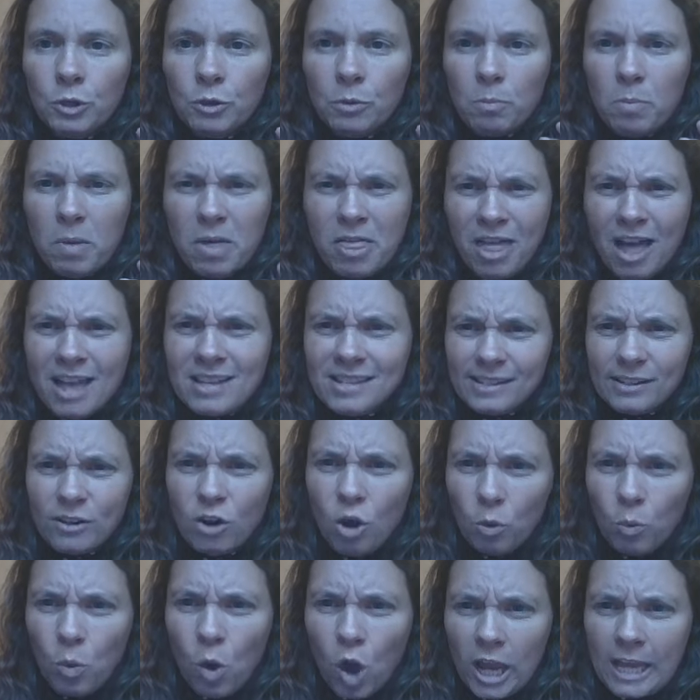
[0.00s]
But that's
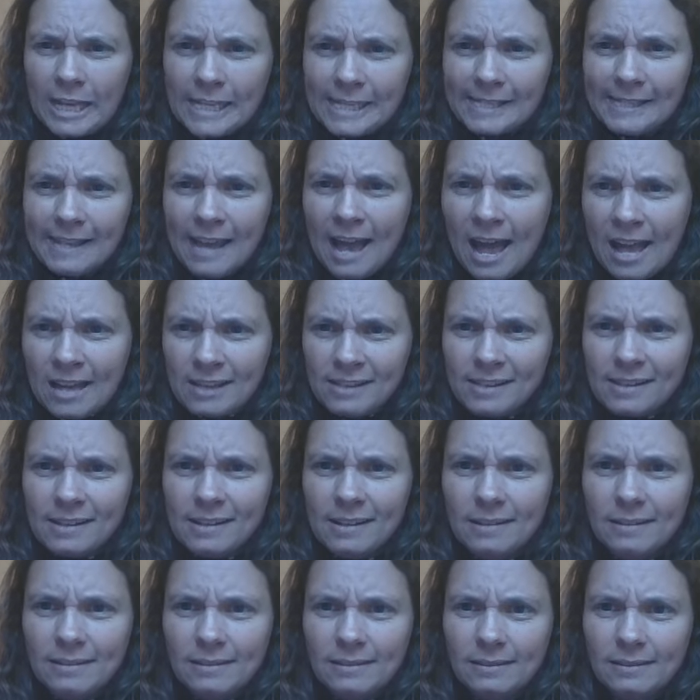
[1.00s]
not what it says.
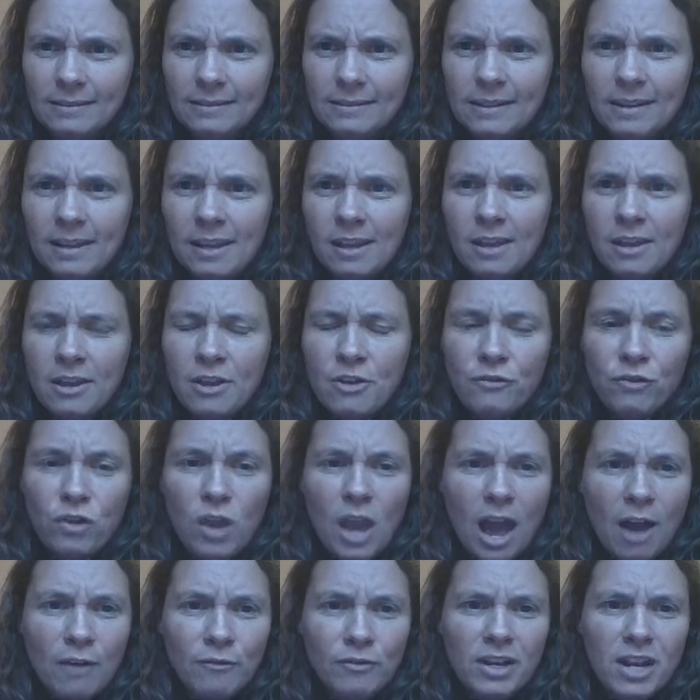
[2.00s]
If you
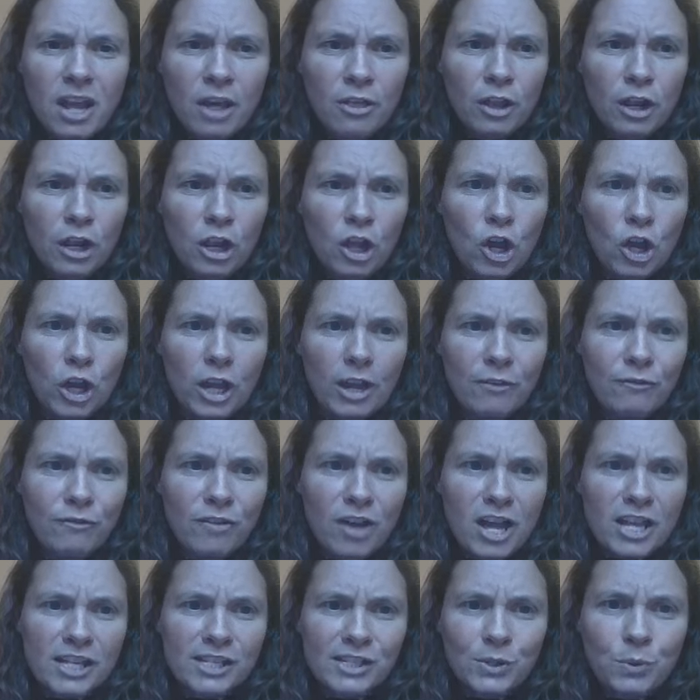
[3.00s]
have another look at
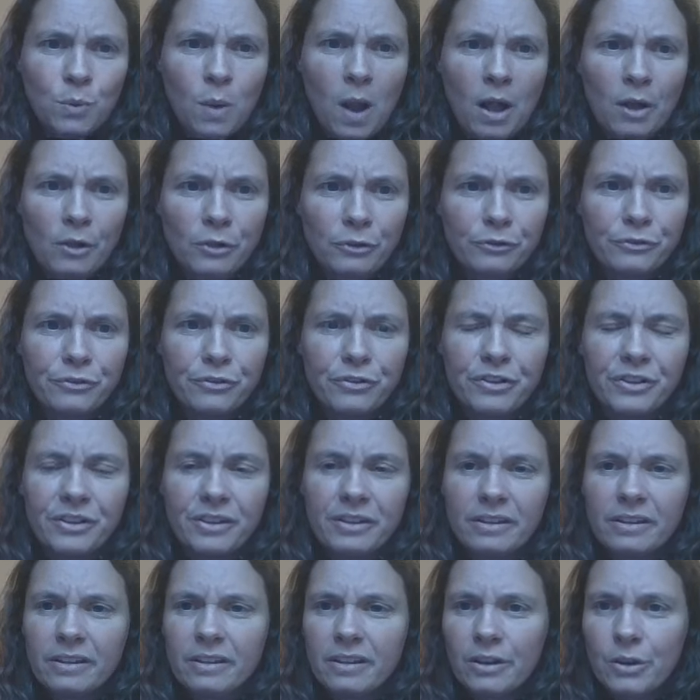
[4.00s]
verse 12,
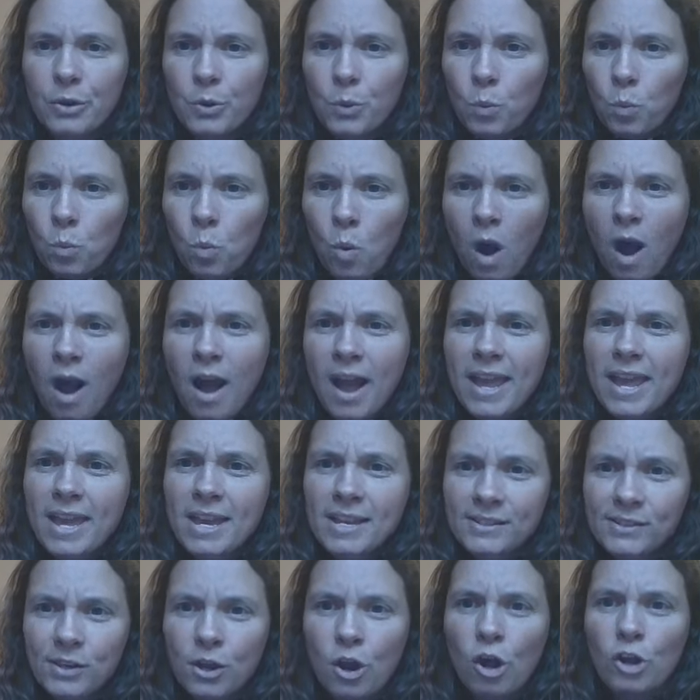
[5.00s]
why
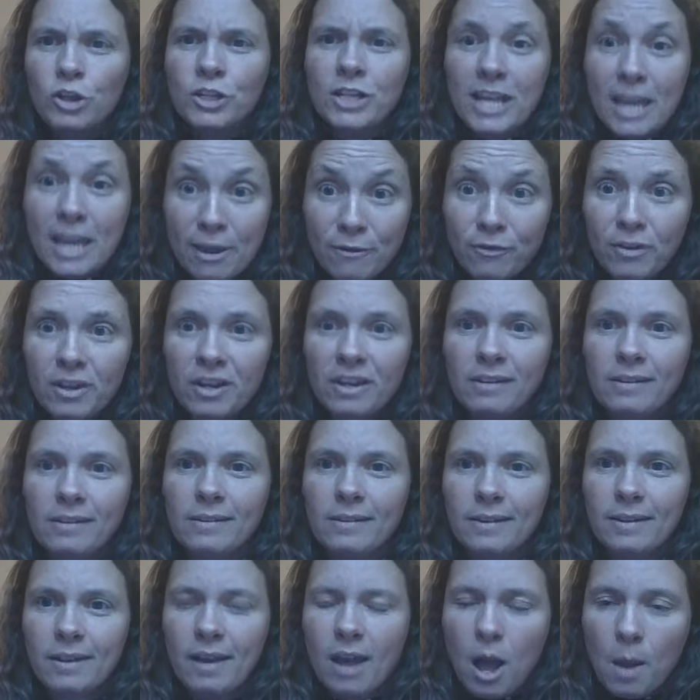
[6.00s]
has God given
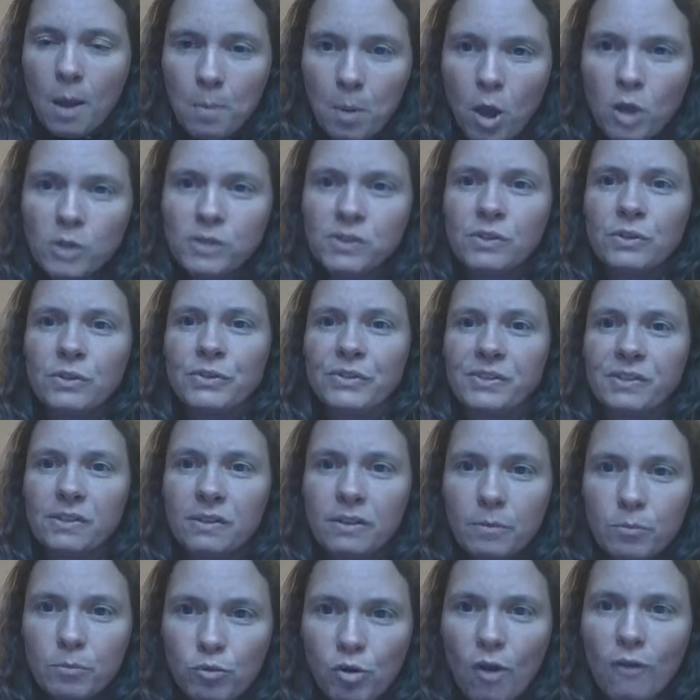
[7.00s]
apostles,
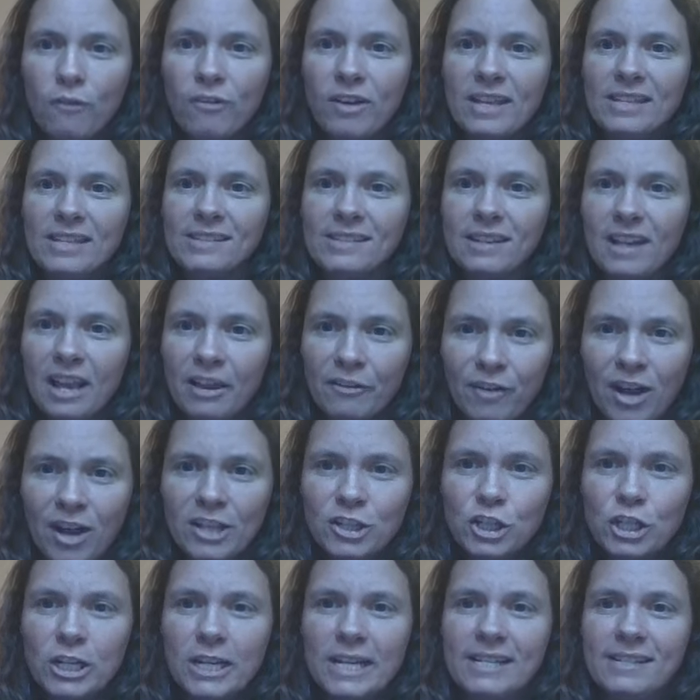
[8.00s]
prophets,
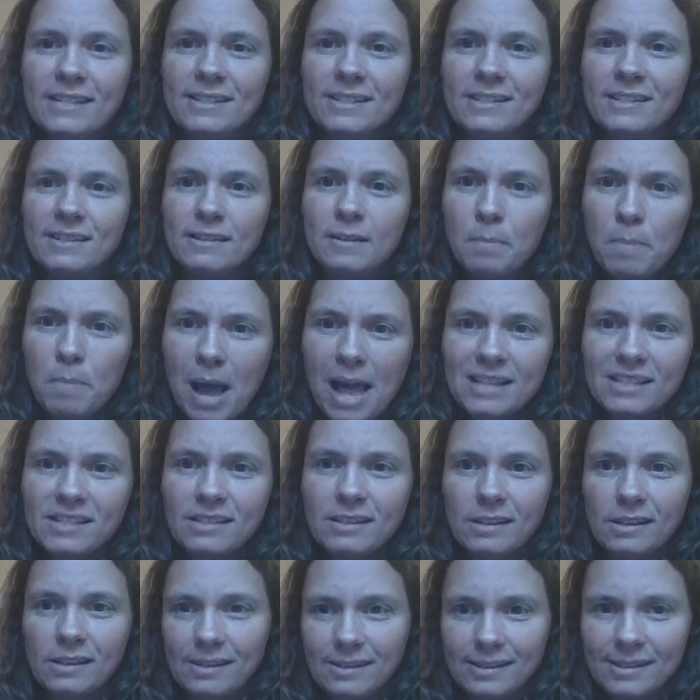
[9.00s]
evangelists,
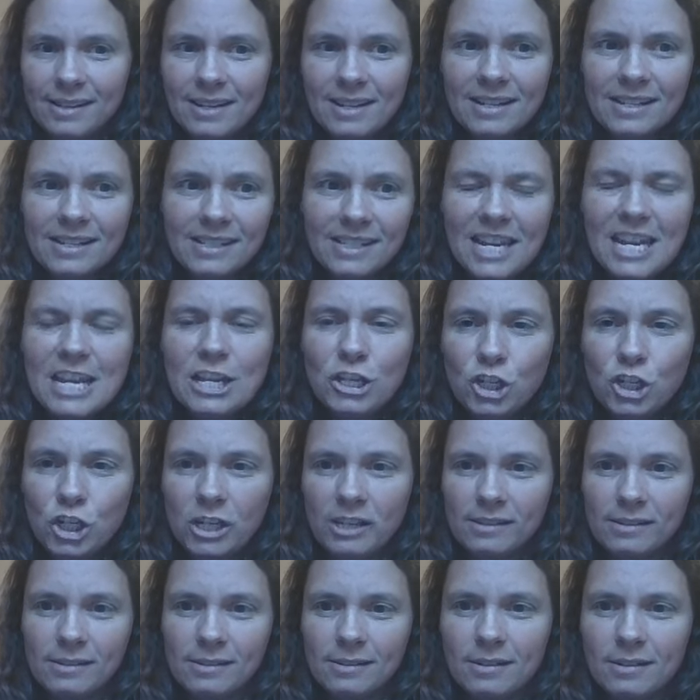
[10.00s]
pastors,
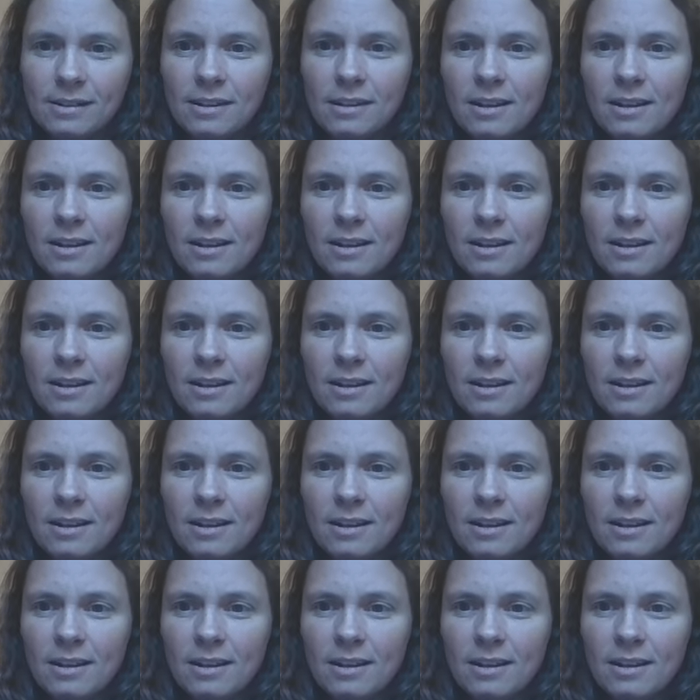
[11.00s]
teachers.